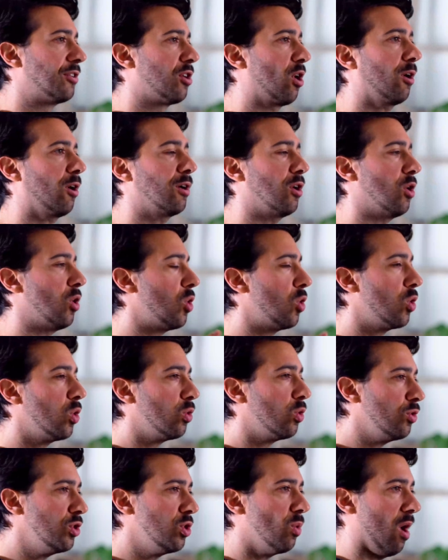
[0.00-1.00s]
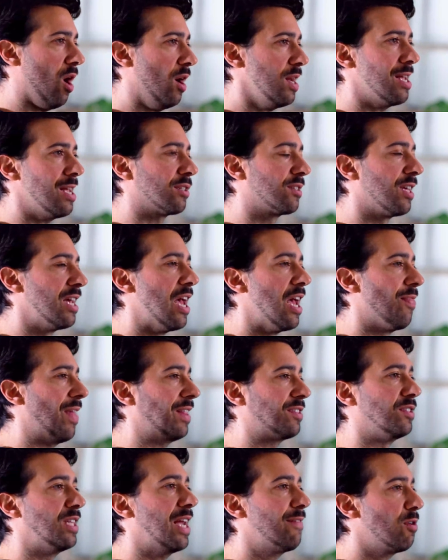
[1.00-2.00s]
and target a whole new audience
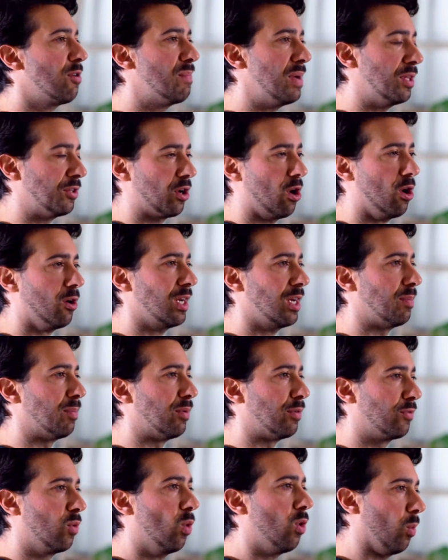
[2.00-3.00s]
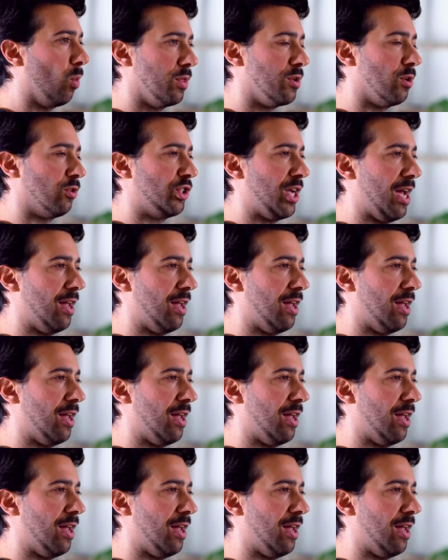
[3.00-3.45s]
that's never been targeted before with your